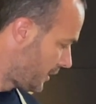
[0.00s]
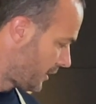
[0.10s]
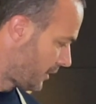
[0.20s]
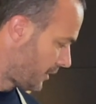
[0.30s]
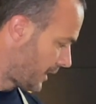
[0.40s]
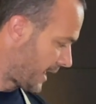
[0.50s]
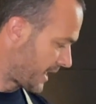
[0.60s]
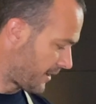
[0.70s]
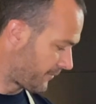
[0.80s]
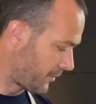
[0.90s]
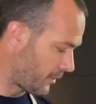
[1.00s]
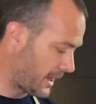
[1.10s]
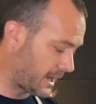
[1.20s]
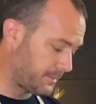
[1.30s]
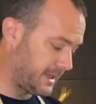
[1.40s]
I have
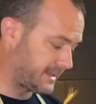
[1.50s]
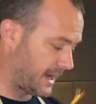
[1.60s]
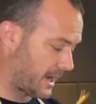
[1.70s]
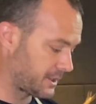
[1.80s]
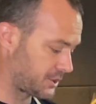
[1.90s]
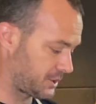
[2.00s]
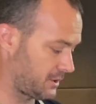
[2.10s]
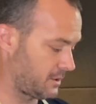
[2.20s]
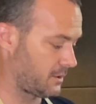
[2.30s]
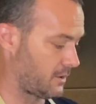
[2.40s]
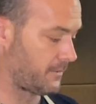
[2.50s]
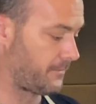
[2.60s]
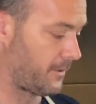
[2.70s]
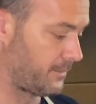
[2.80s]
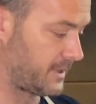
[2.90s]
Hermitage
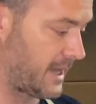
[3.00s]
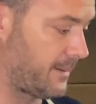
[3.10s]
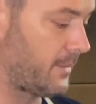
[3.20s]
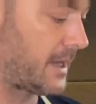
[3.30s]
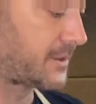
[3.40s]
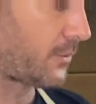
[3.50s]
from them as